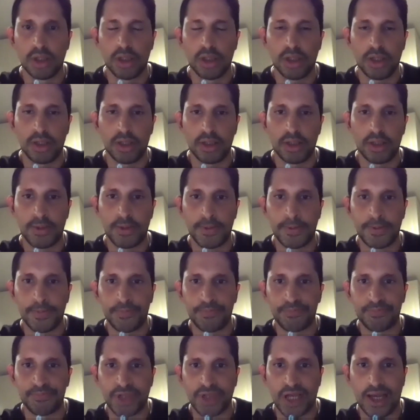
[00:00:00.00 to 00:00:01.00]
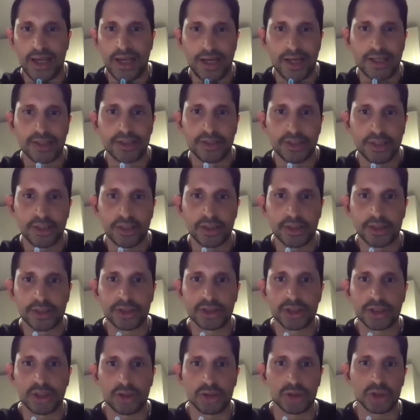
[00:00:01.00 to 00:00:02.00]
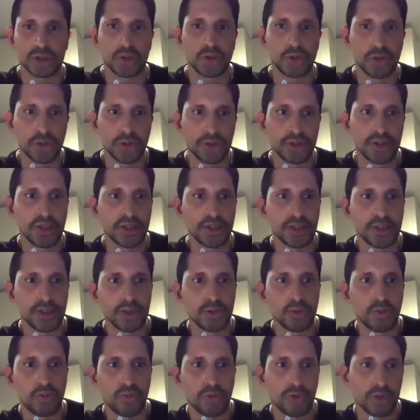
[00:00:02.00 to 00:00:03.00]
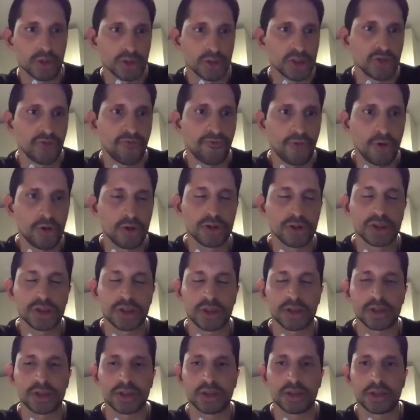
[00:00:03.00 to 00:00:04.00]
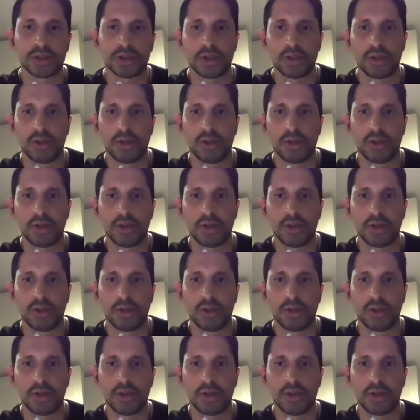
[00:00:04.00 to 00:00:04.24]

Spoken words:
And I think it's also good that he wants to focus on the